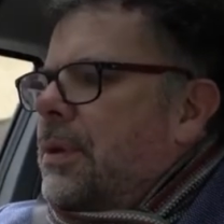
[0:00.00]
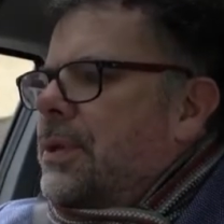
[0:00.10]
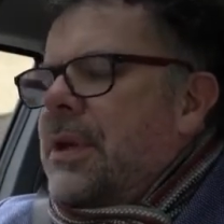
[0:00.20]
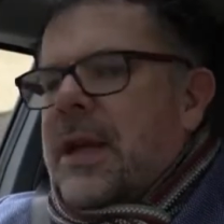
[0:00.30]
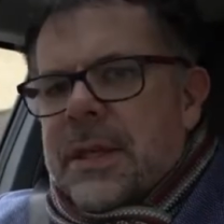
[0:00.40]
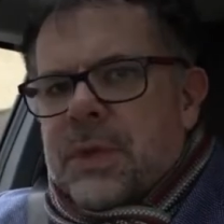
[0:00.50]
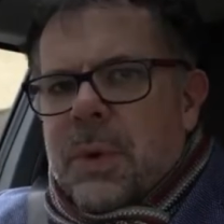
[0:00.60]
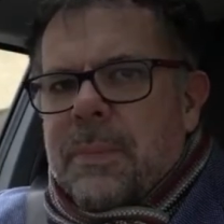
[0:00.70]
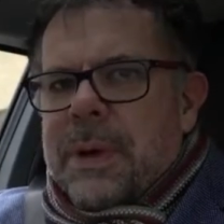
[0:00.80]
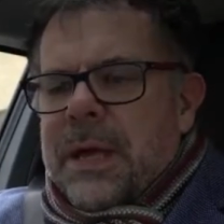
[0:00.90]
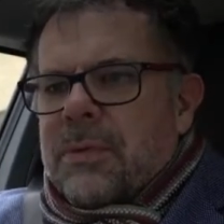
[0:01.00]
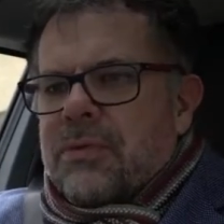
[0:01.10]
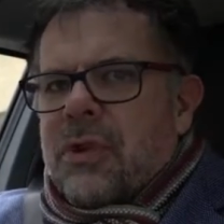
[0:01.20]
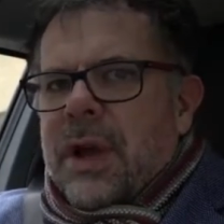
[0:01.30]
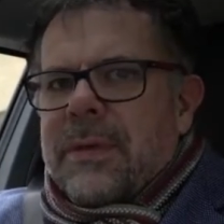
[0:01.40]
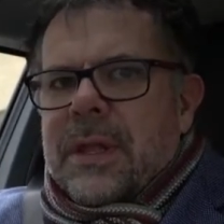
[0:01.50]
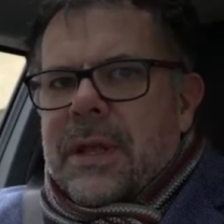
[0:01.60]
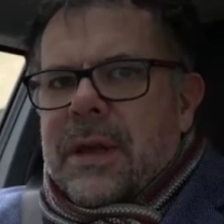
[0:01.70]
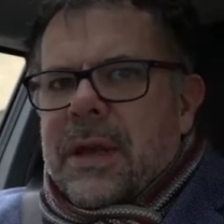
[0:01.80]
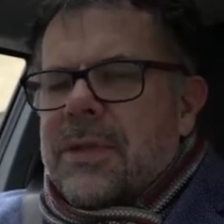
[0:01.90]
So you get this one pedal driving in
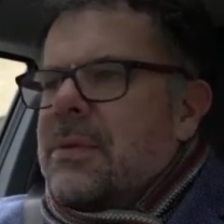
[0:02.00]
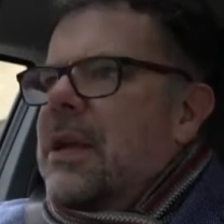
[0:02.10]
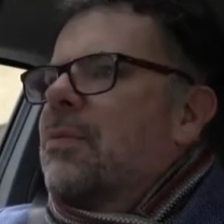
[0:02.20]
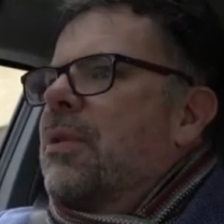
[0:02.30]
the i3,